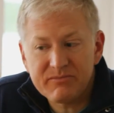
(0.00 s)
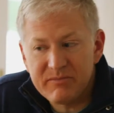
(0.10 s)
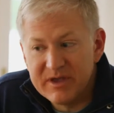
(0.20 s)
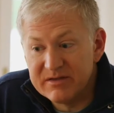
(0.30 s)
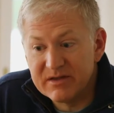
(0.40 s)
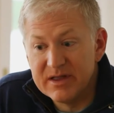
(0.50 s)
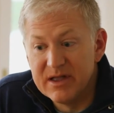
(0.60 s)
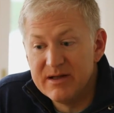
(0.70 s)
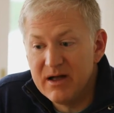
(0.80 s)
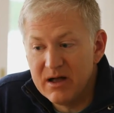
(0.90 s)
basically
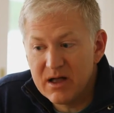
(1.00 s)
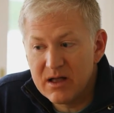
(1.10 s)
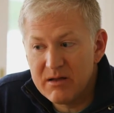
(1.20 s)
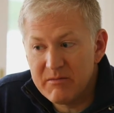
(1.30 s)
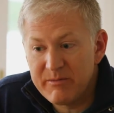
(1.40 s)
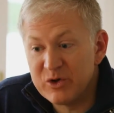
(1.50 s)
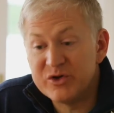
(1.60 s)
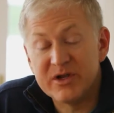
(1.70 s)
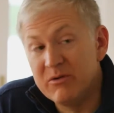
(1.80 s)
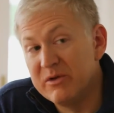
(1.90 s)

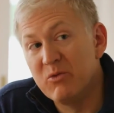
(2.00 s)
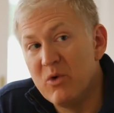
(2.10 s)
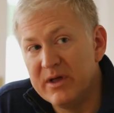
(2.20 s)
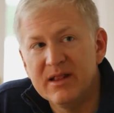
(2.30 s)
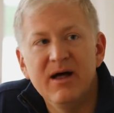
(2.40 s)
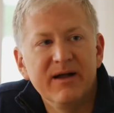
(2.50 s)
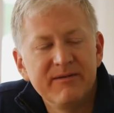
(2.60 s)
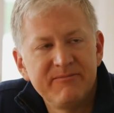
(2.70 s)
pushing with one lung.